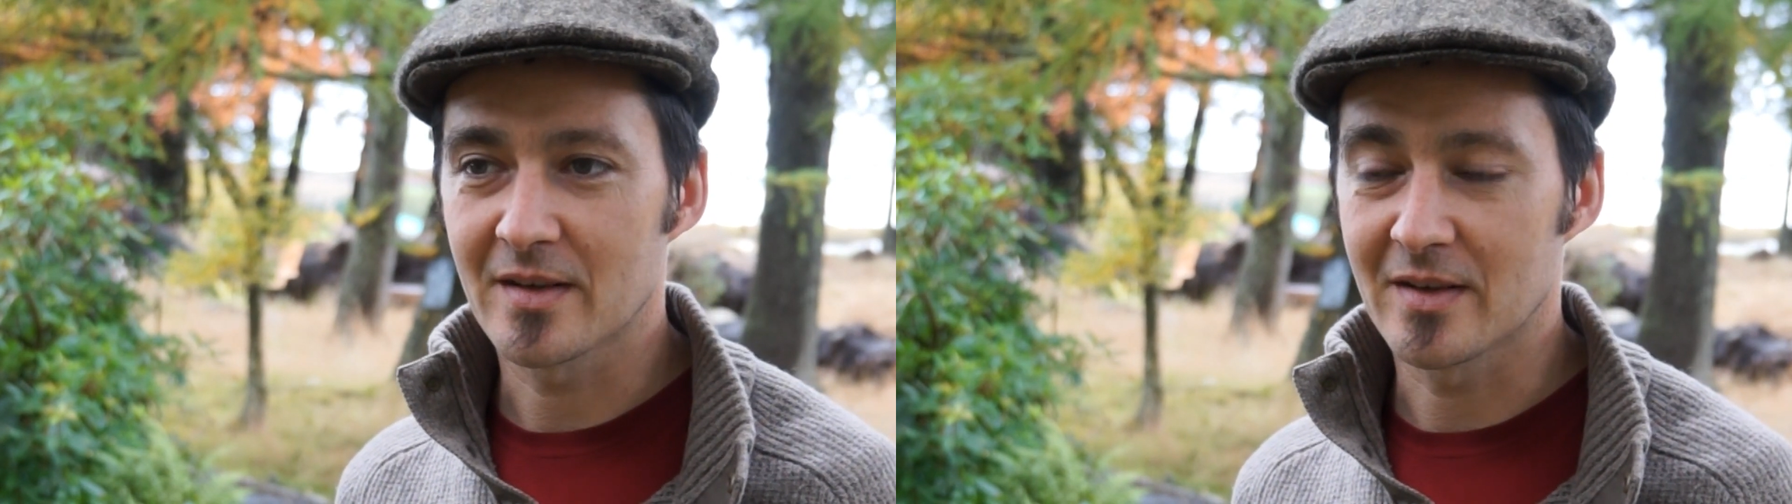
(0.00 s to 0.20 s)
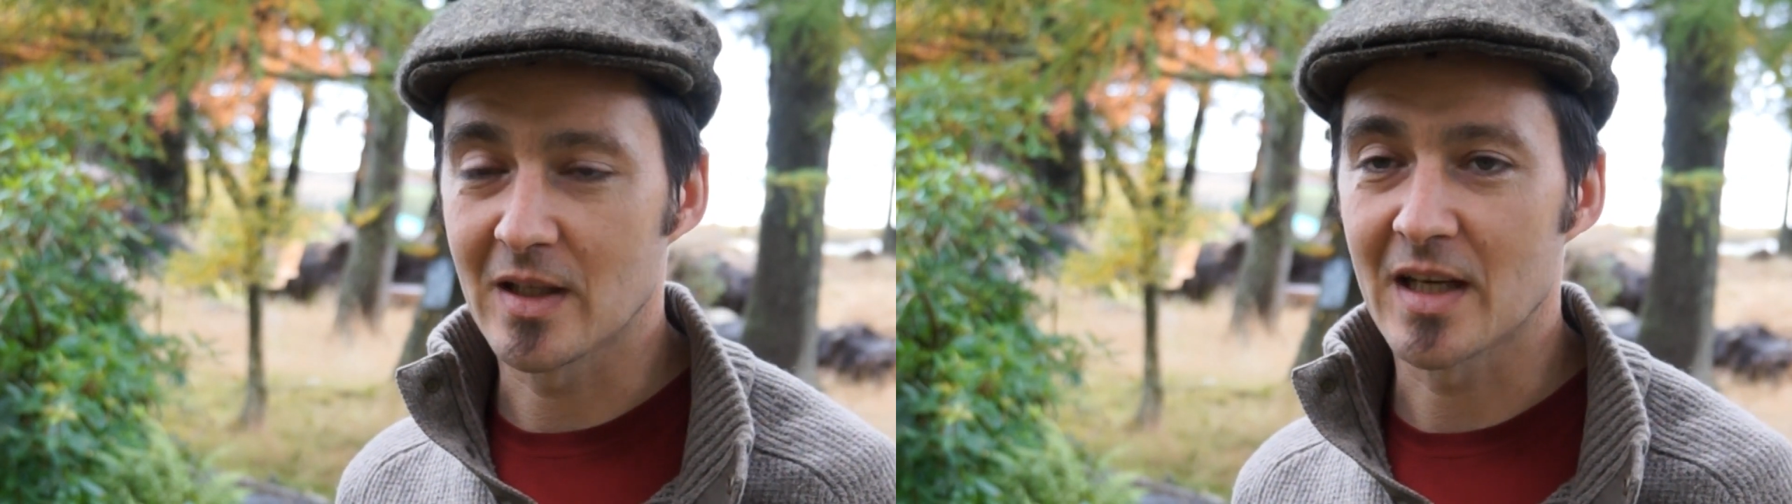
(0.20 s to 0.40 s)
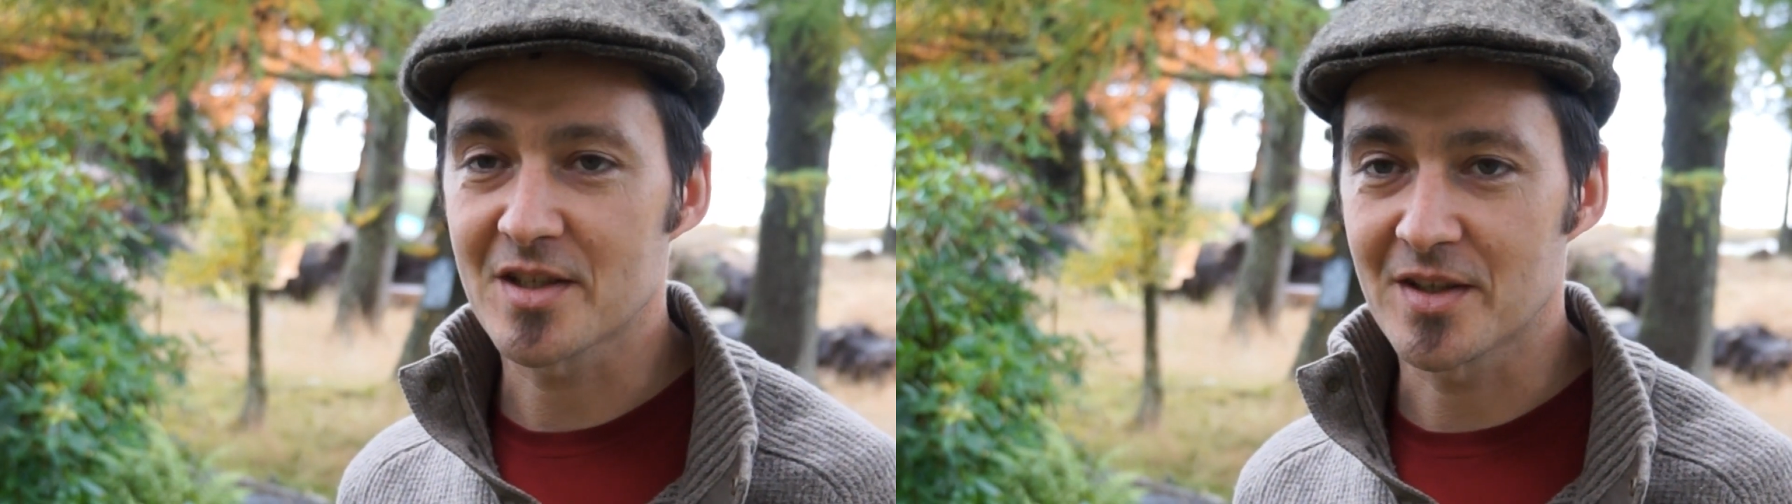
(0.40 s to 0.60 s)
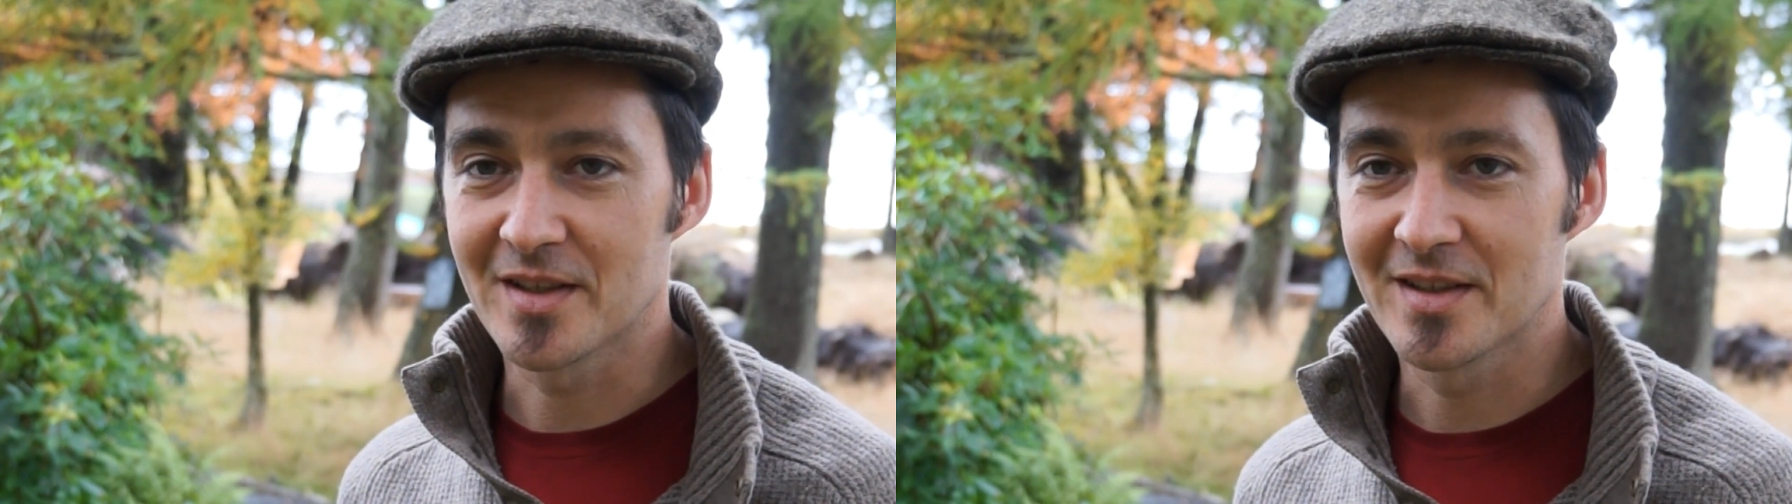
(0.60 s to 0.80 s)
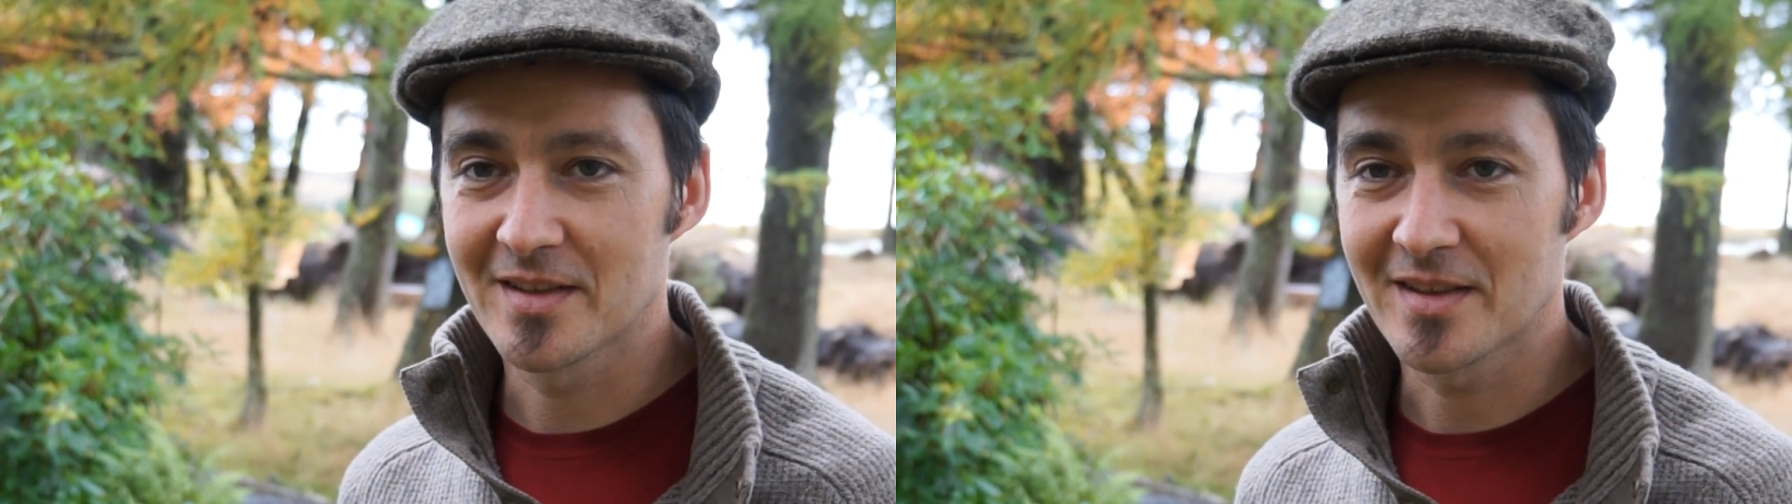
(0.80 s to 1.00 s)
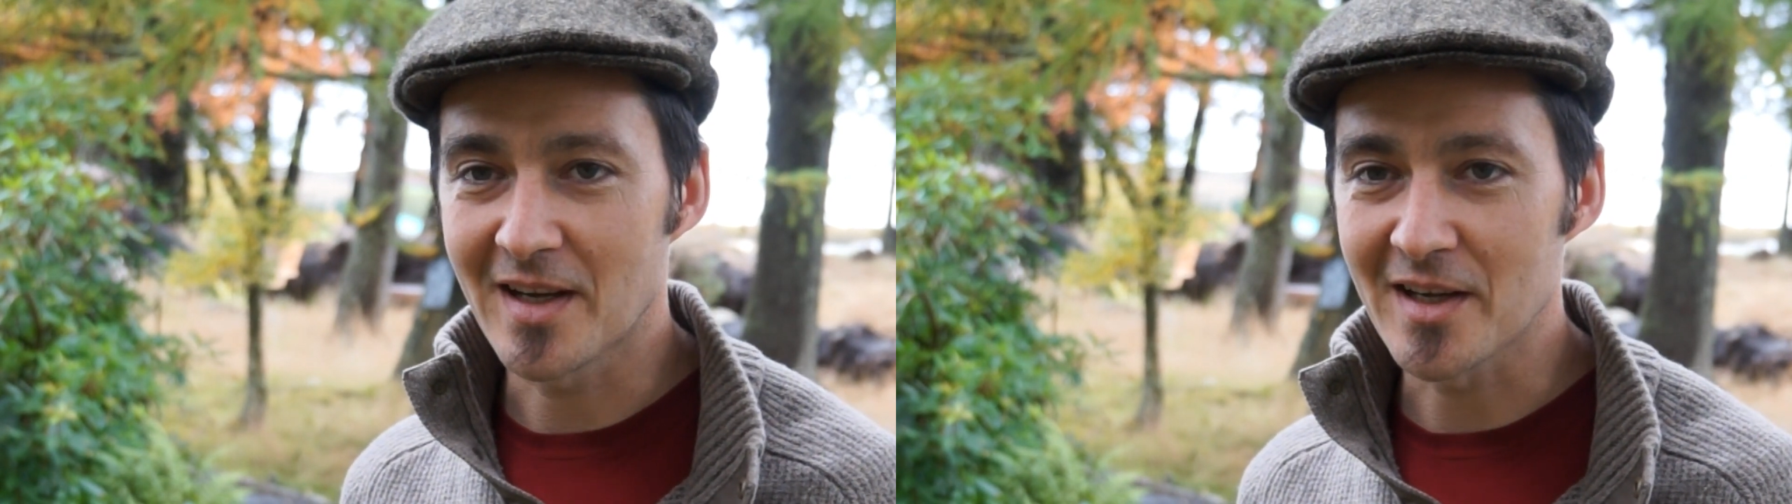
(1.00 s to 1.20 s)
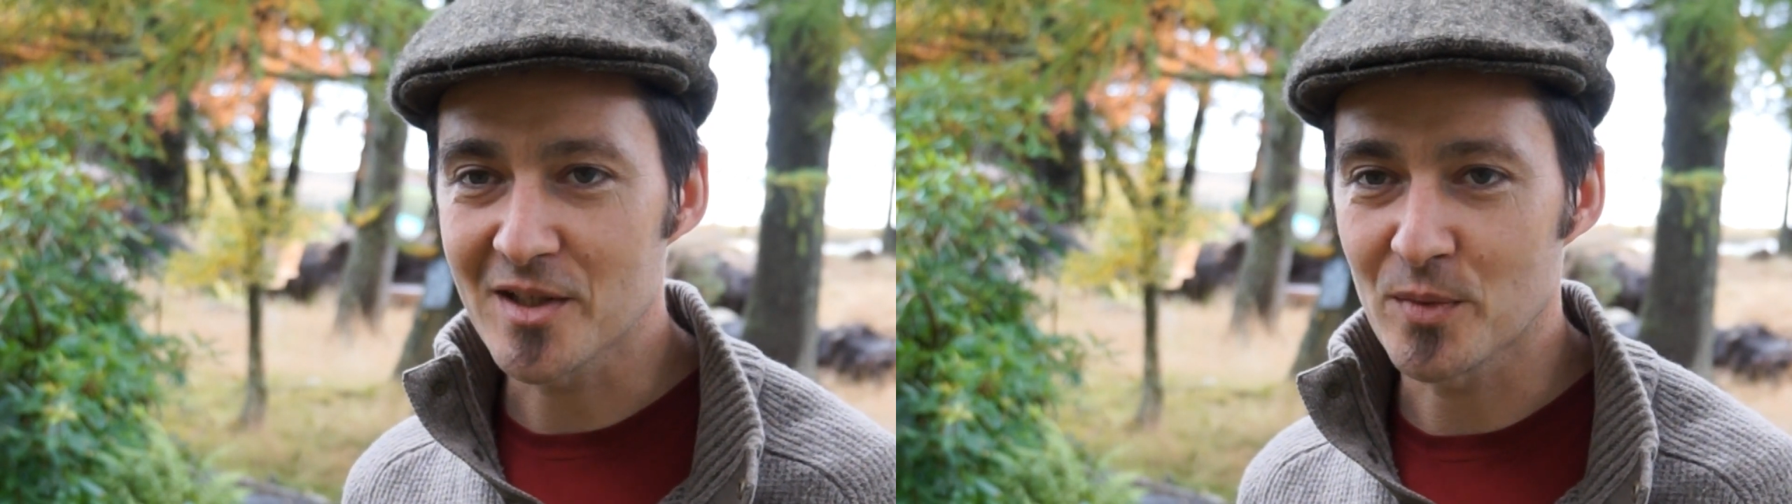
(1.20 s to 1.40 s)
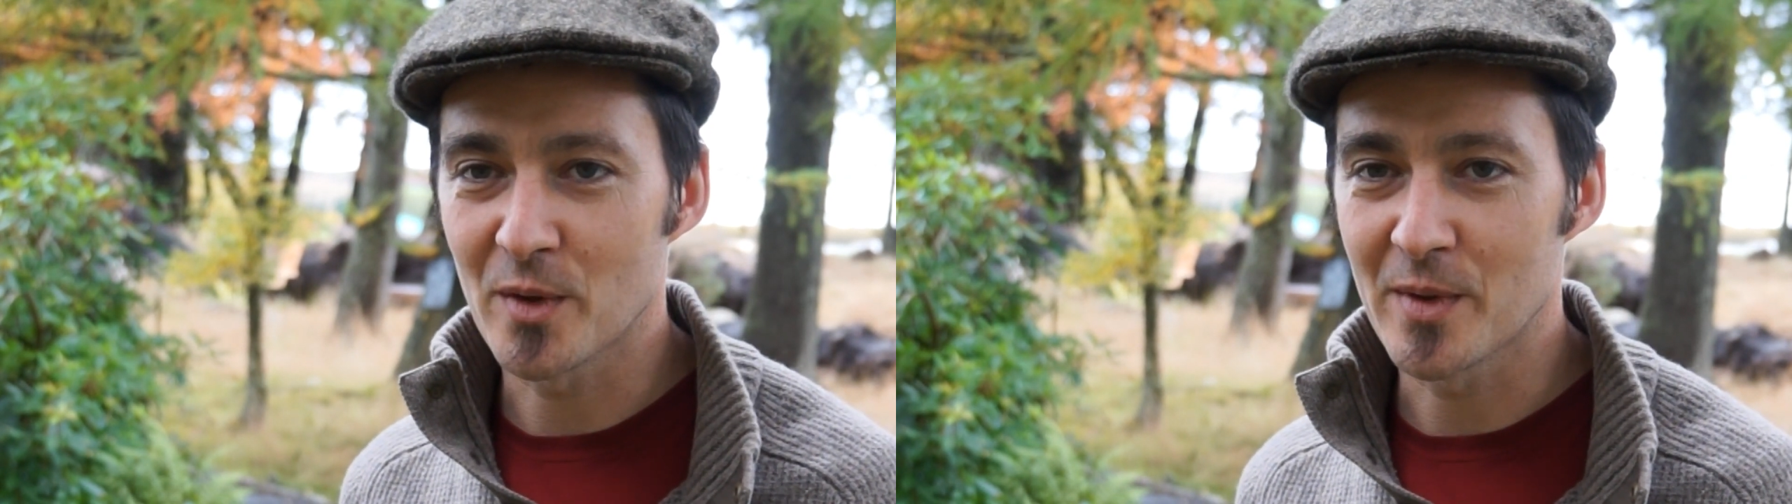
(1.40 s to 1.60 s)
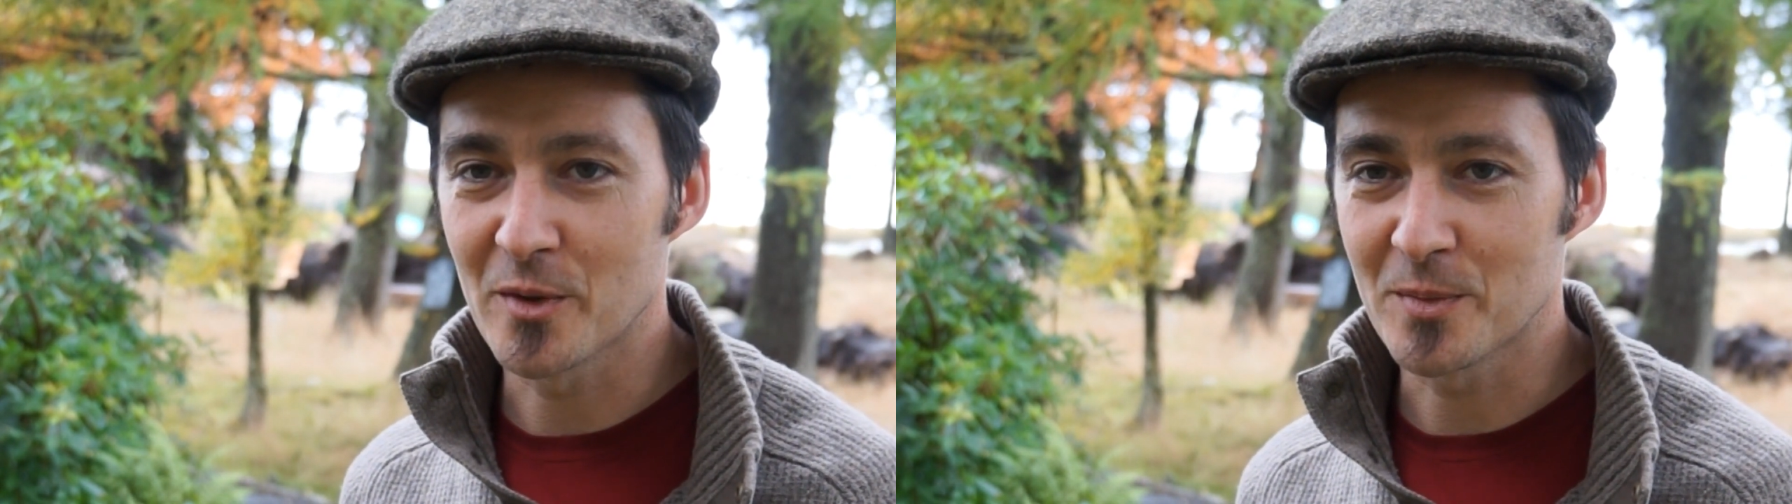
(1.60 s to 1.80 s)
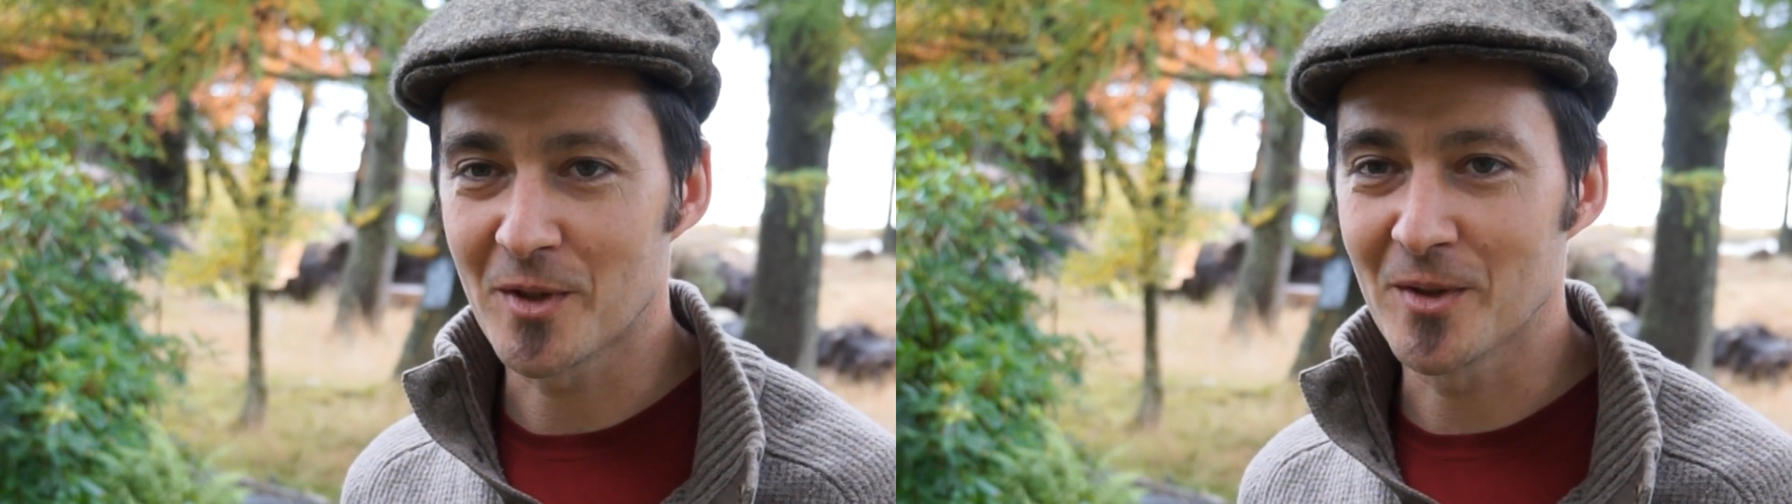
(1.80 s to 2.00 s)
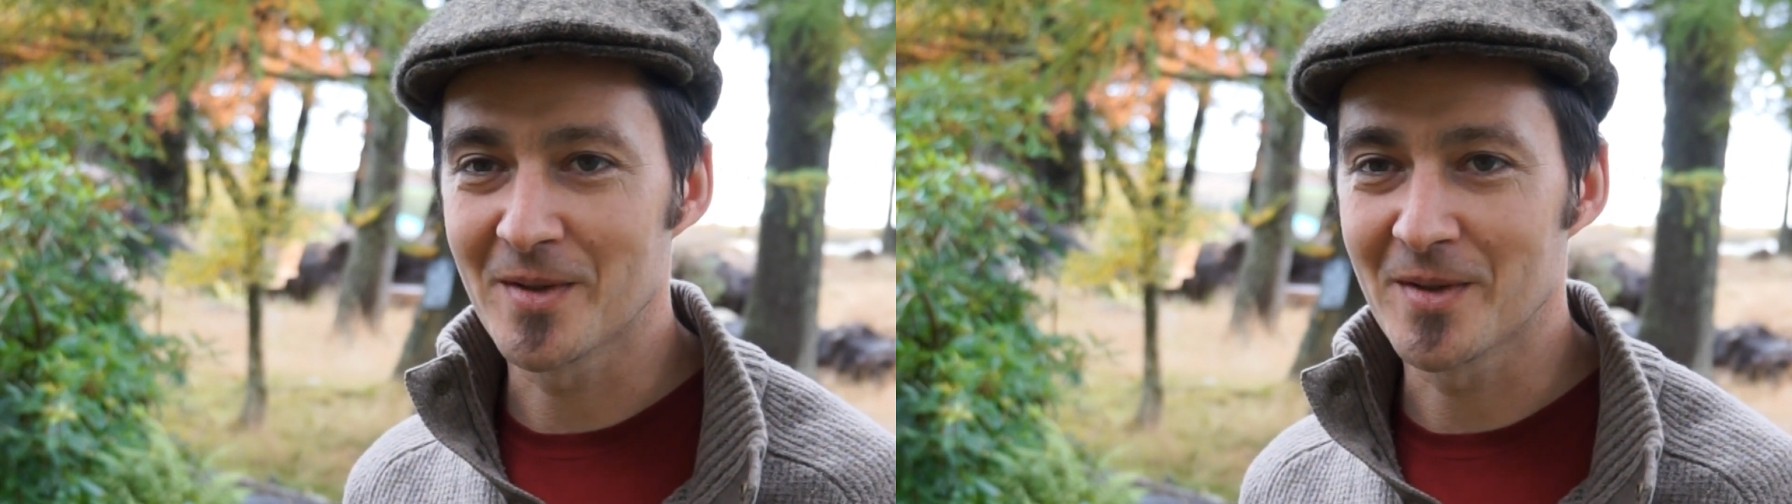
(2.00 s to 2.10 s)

I'll actually get to where we hope to go.